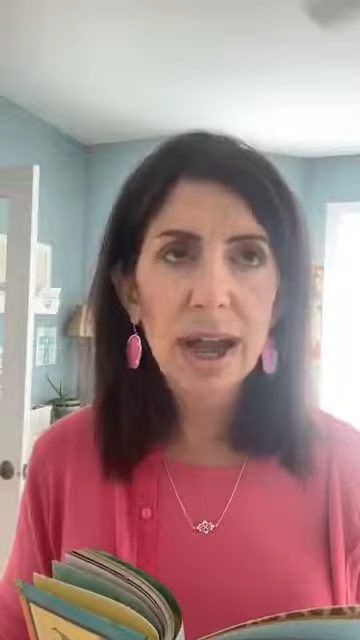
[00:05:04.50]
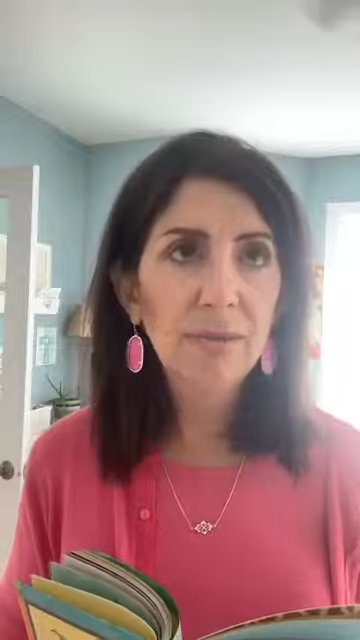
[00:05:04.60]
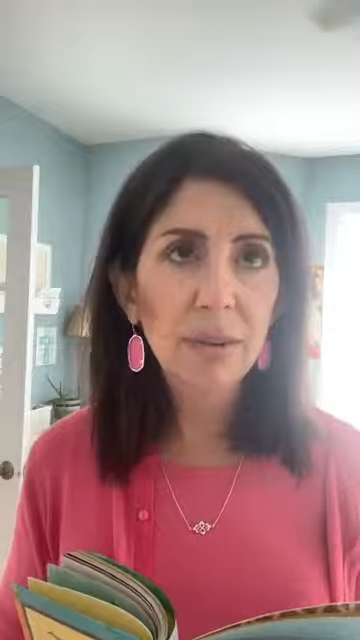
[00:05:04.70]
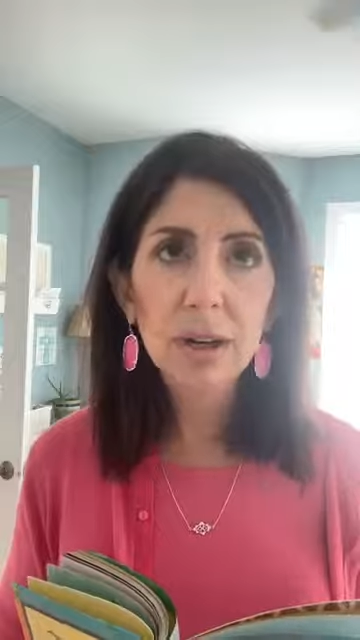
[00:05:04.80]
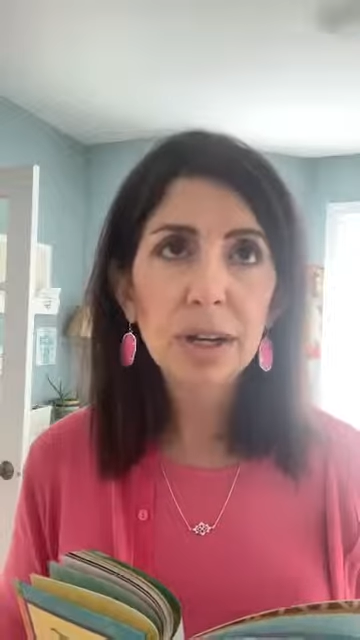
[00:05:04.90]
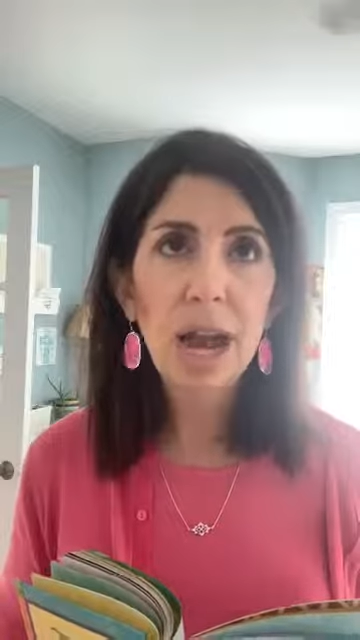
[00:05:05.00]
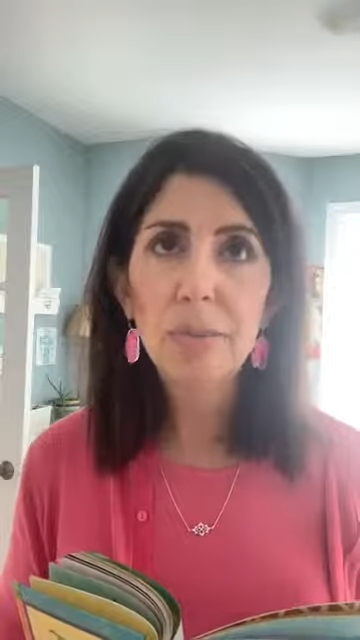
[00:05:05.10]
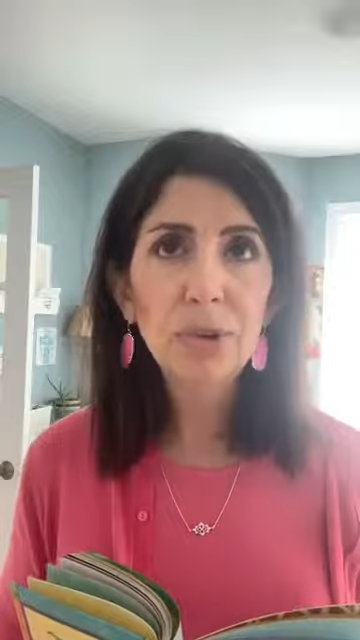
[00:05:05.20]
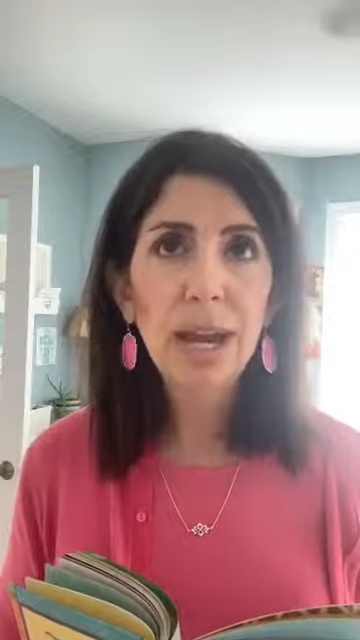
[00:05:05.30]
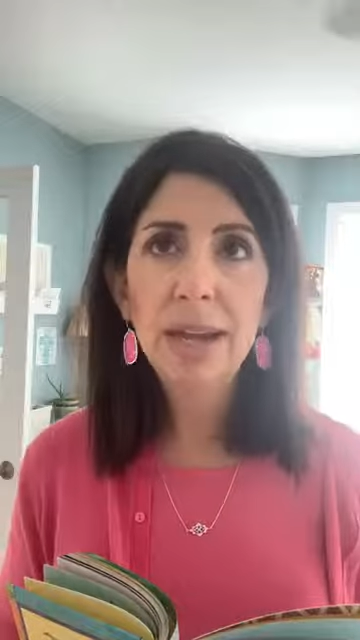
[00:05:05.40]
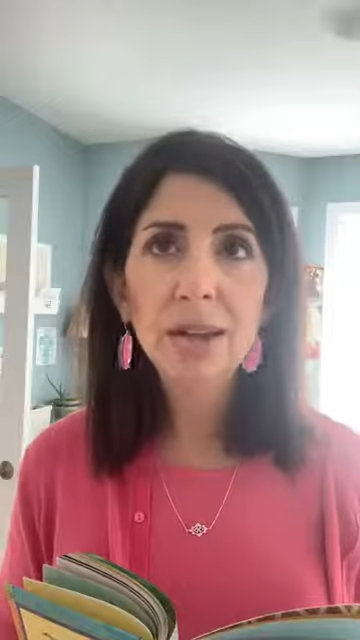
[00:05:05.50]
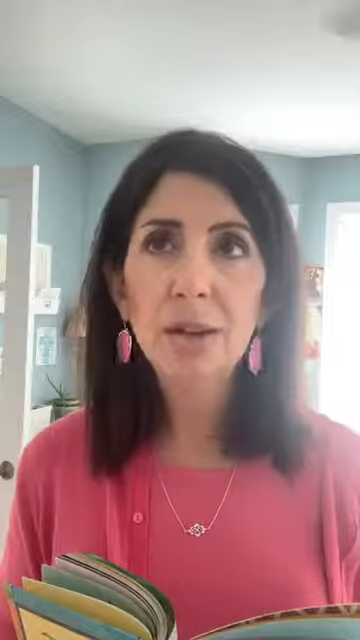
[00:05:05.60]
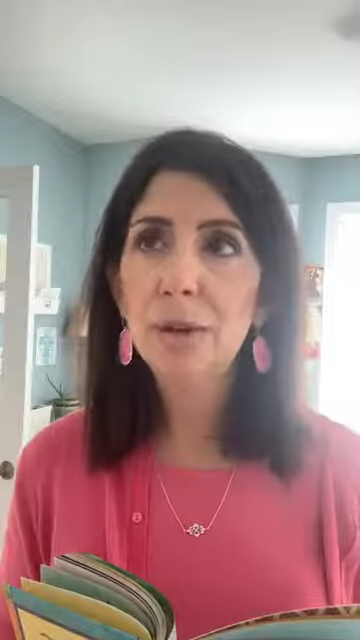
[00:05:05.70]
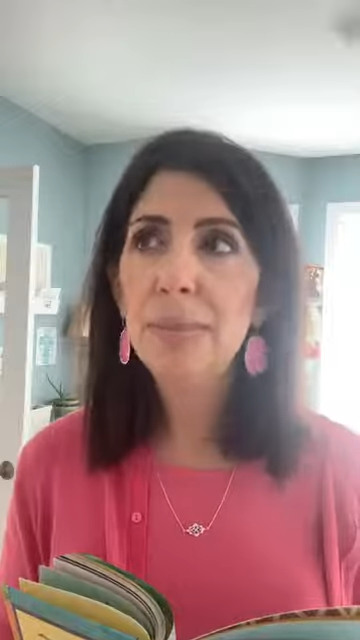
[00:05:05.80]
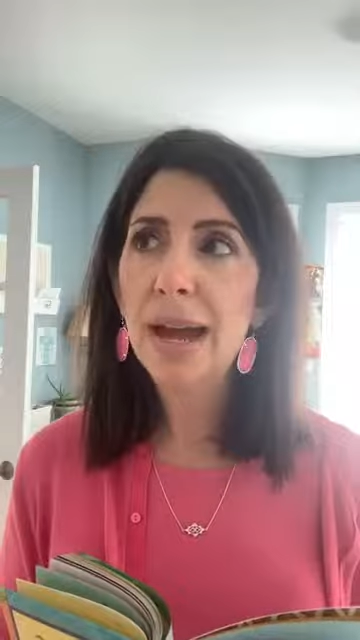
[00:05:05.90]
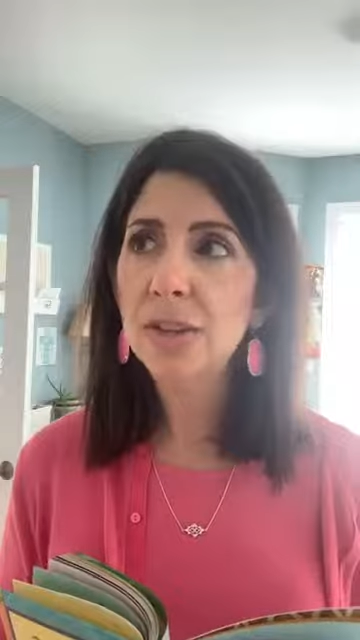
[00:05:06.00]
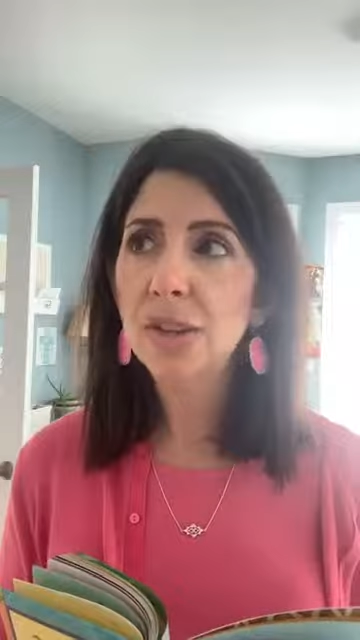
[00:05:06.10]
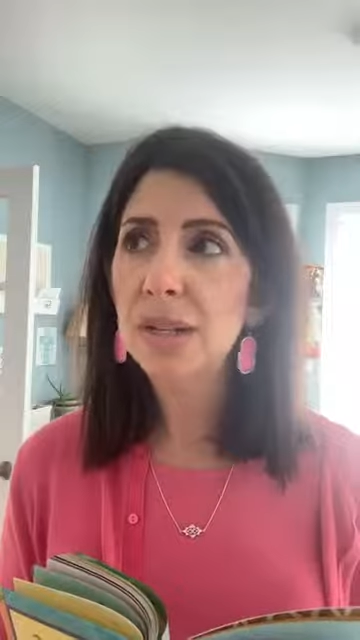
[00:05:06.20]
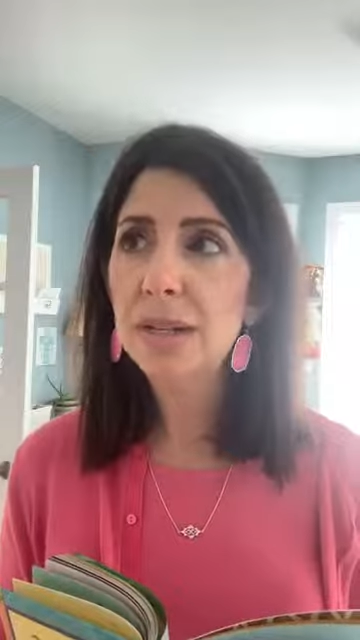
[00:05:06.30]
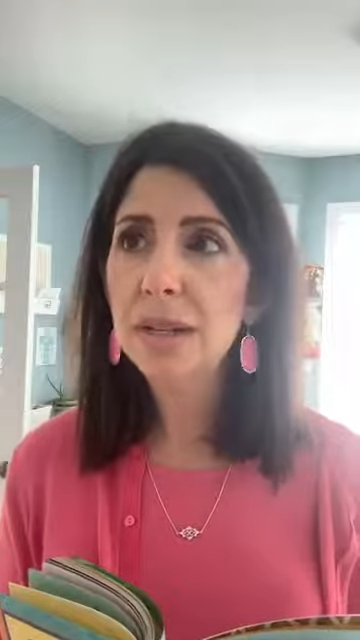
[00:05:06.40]
ever comprehended or
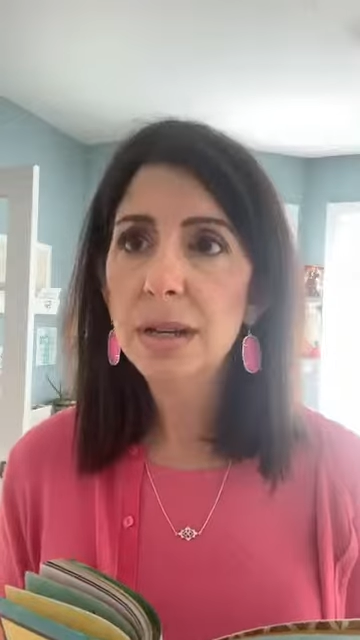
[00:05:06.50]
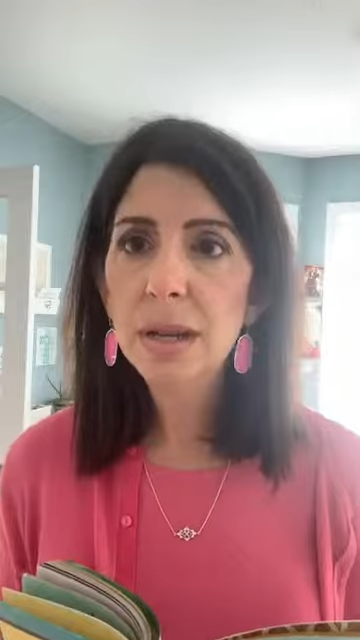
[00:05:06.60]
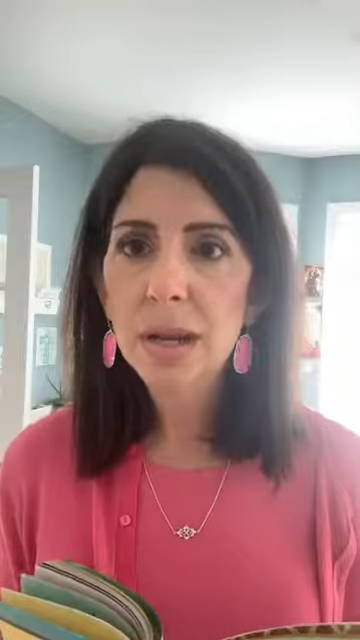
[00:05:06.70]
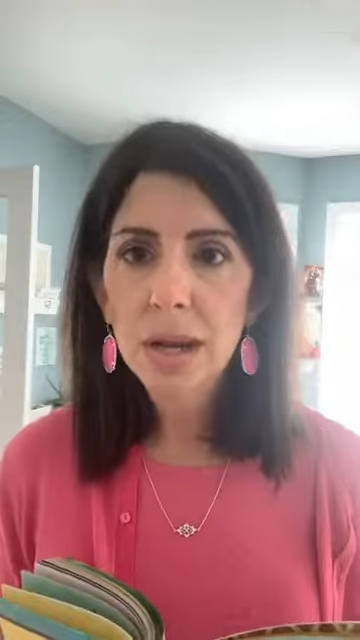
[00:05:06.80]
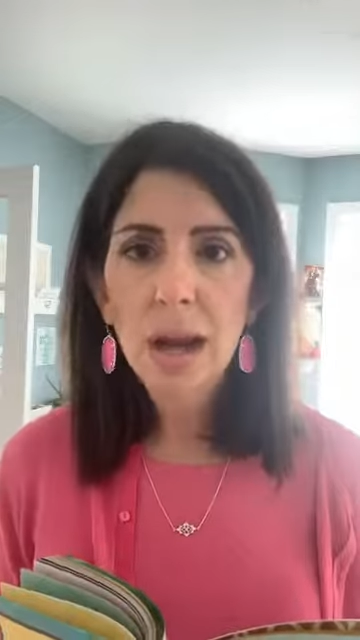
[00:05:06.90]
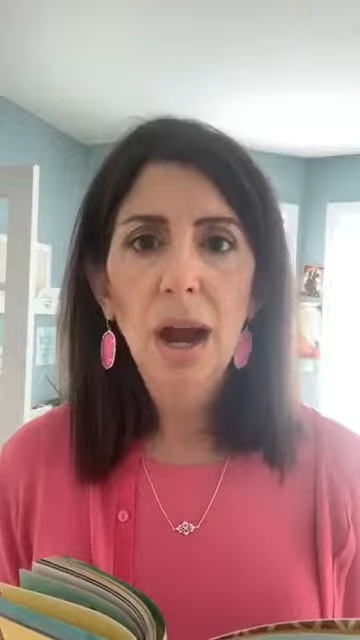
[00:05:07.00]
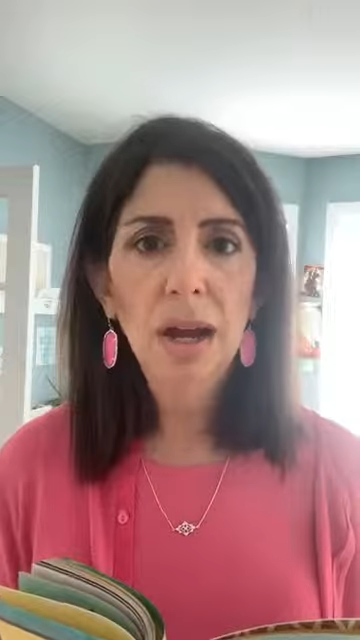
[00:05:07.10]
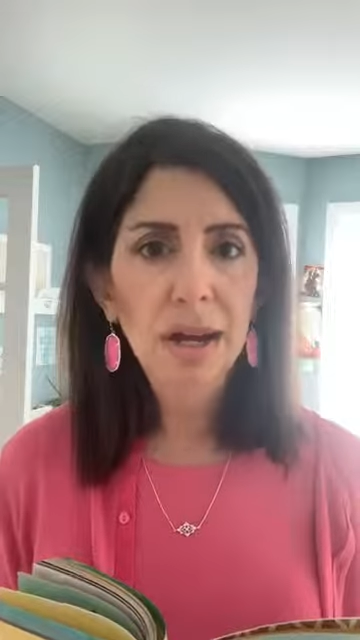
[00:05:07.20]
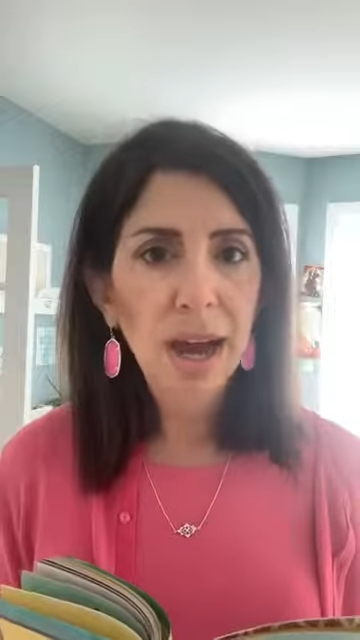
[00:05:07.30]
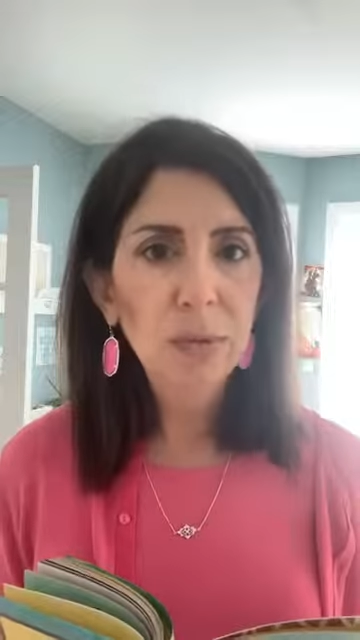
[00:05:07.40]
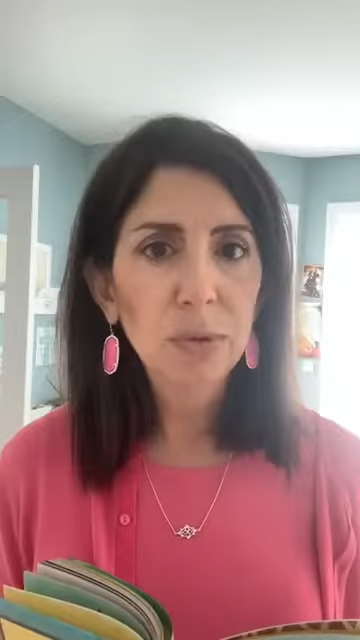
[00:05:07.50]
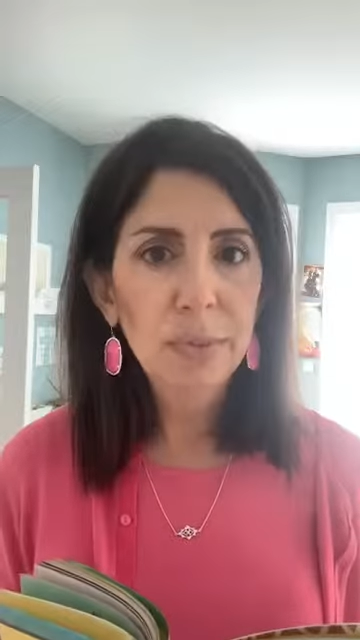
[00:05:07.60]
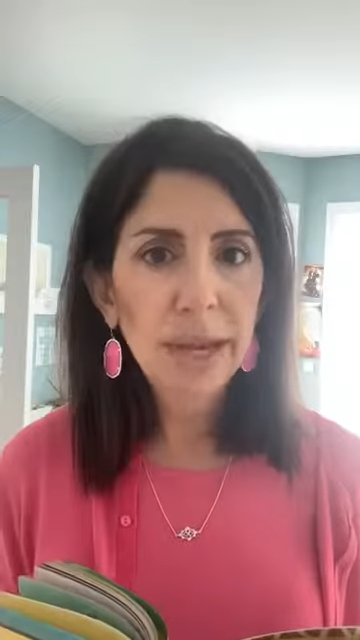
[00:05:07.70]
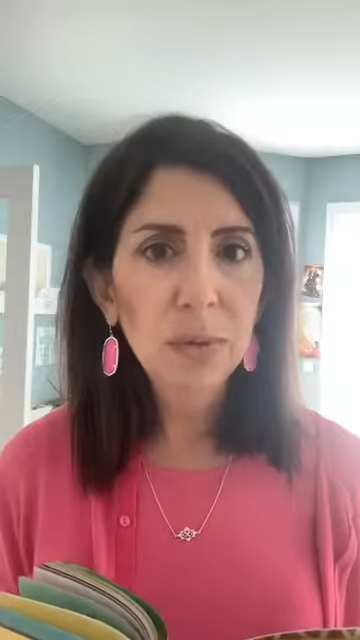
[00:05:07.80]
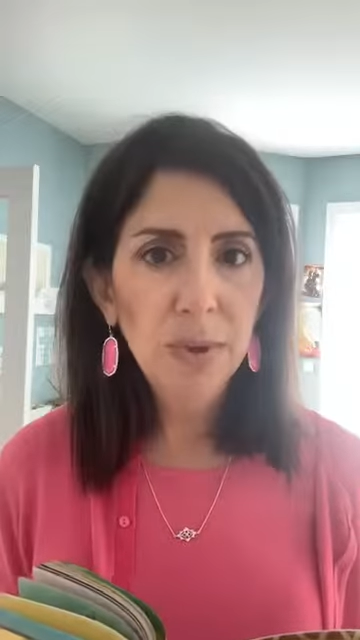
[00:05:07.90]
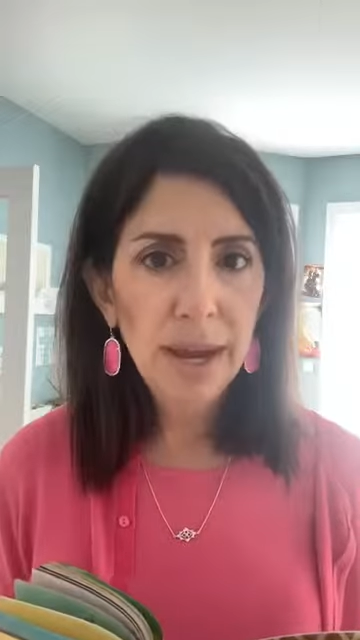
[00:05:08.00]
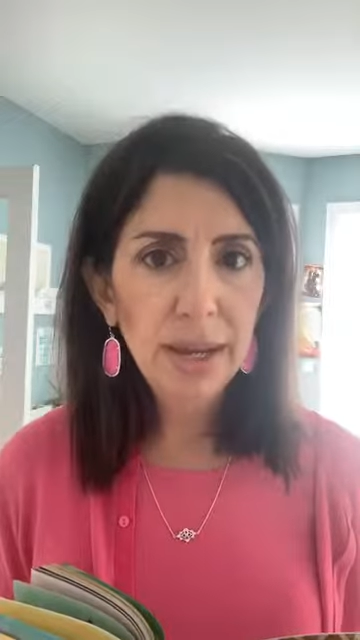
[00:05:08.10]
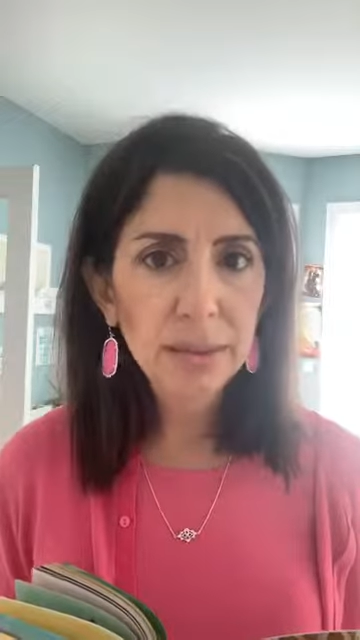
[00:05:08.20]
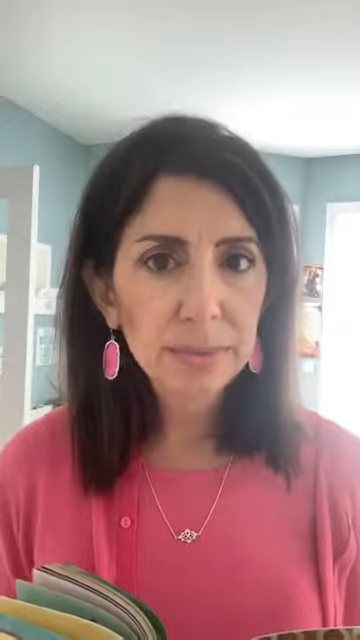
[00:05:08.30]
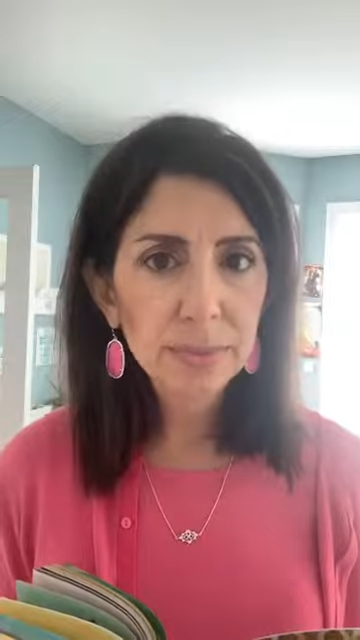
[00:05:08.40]
imagined, our God will make a way.